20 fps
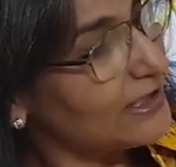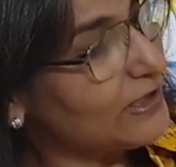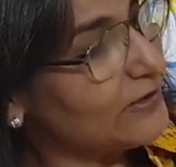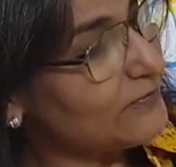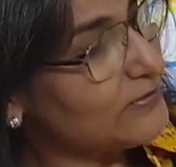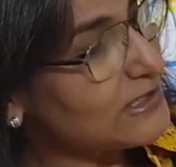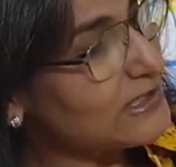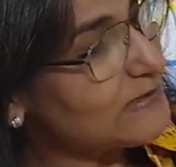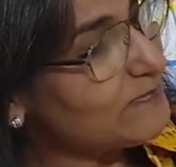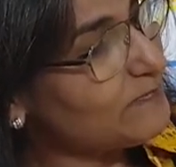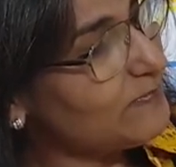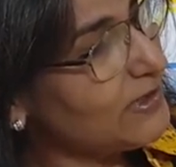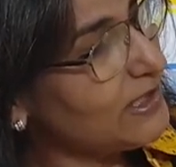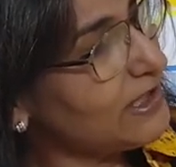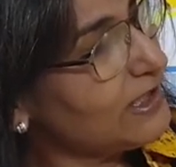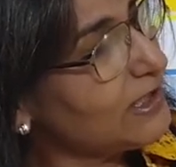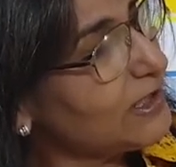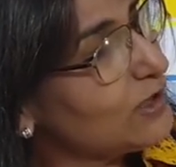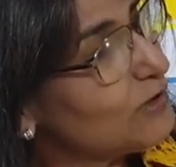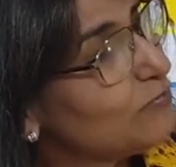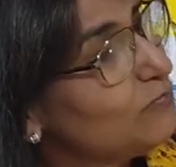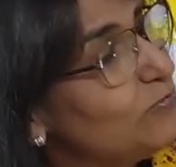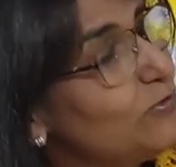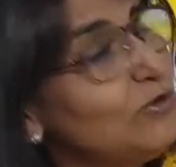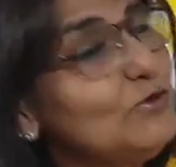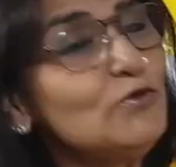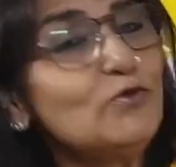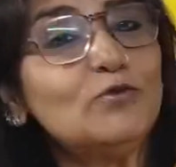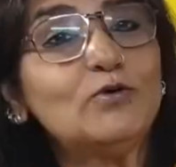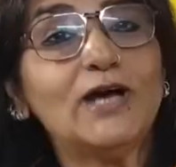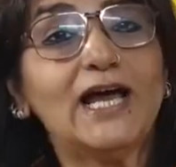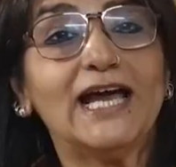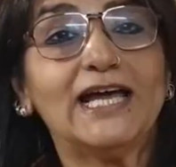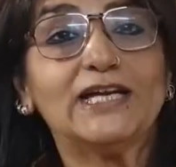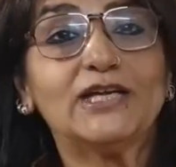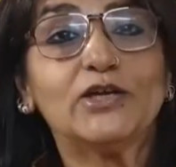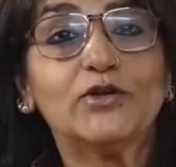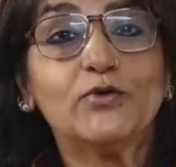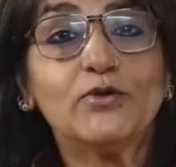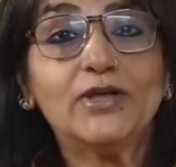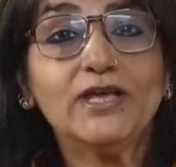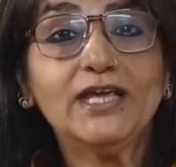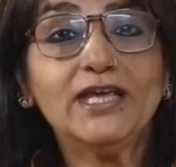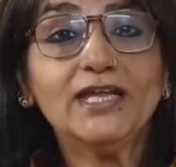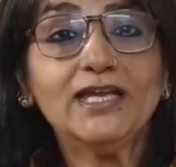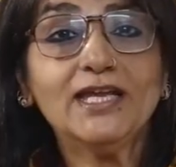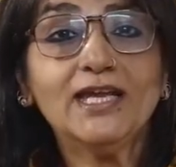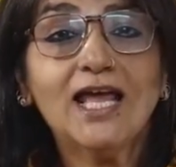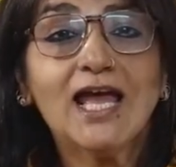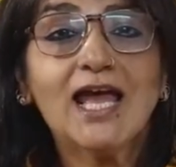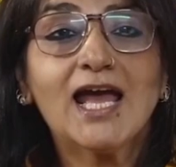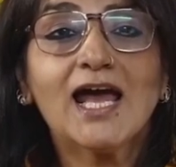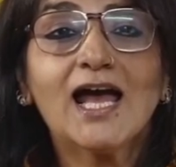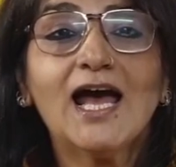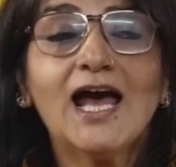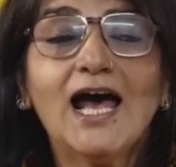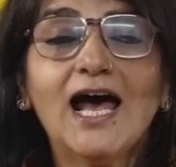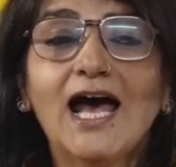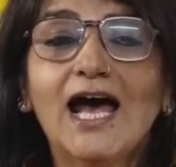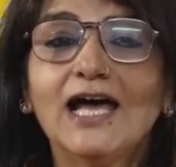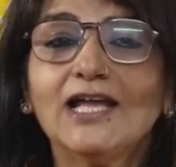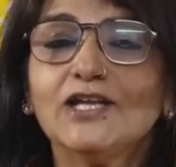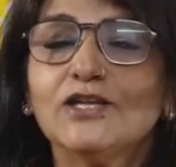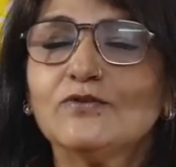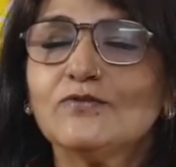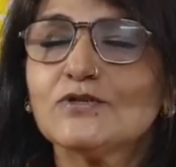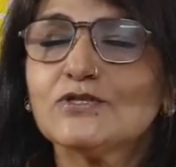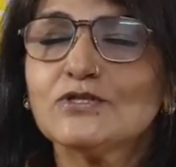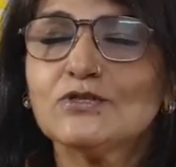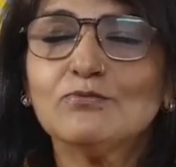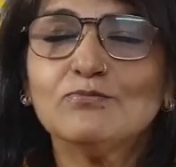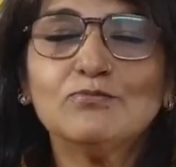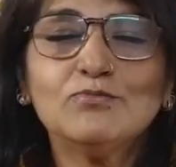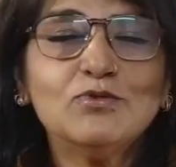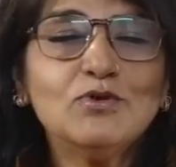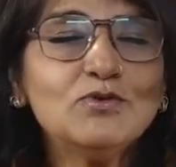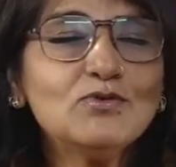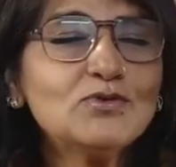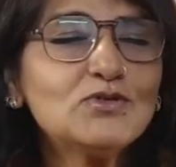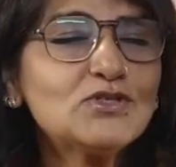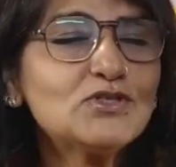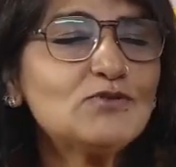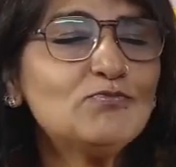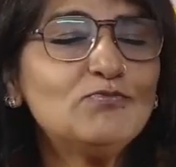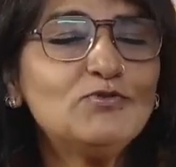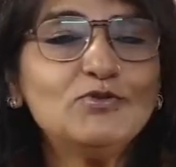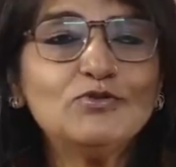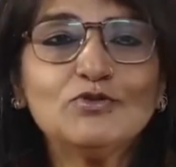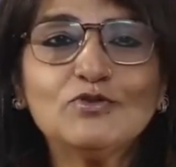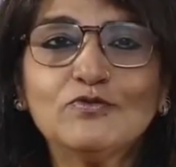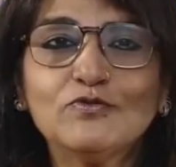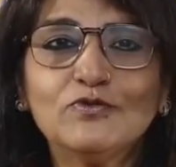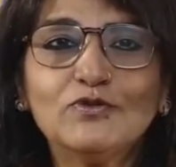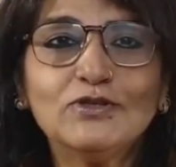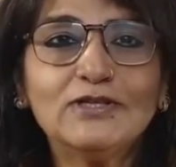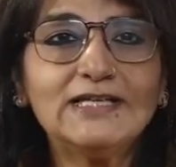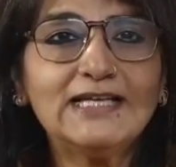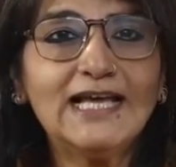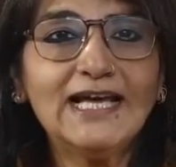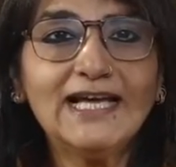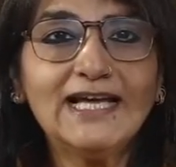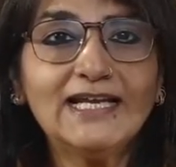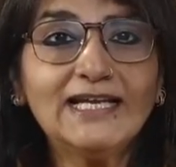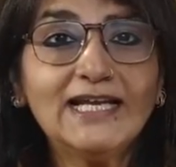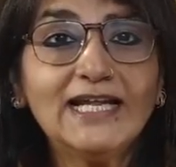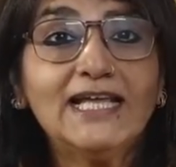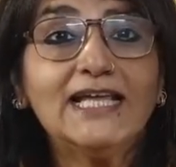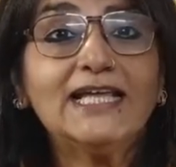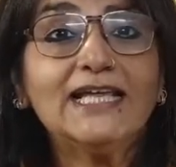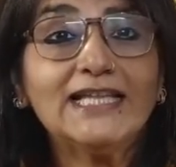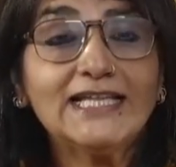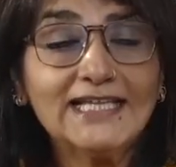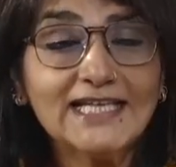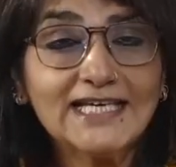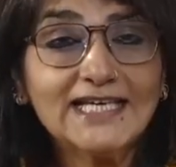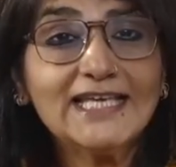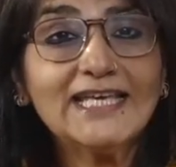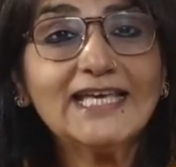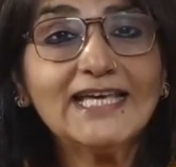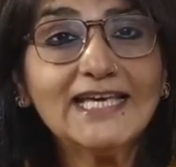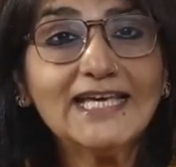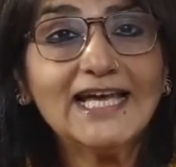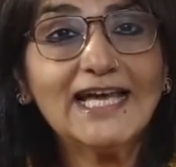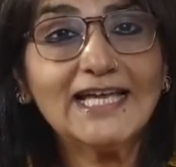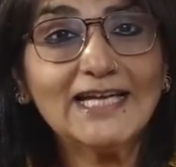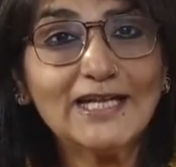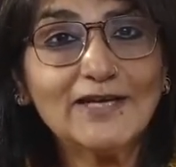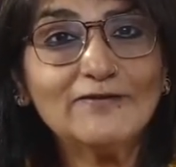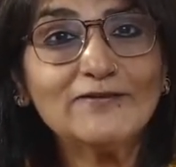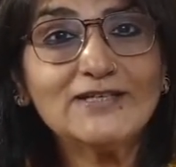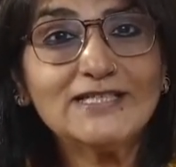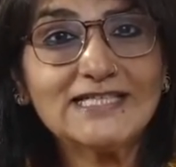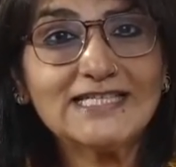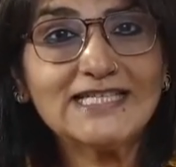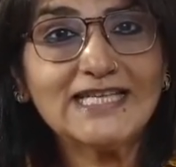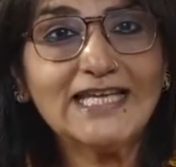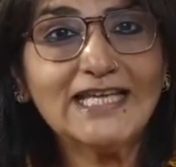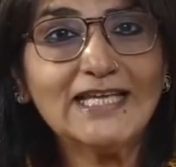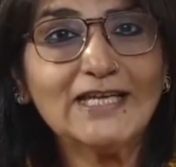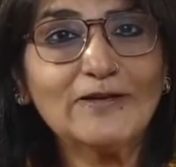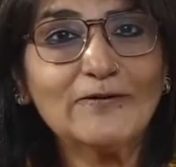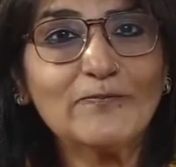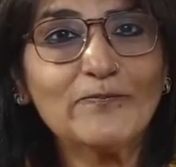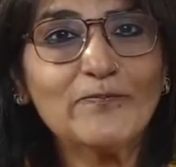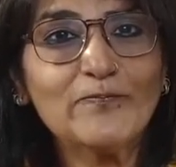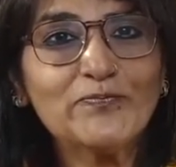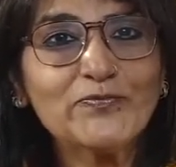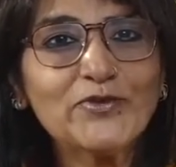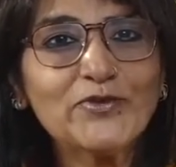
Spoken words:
There was pink, blue and green, and it was the most beautiful land the king had ever seen.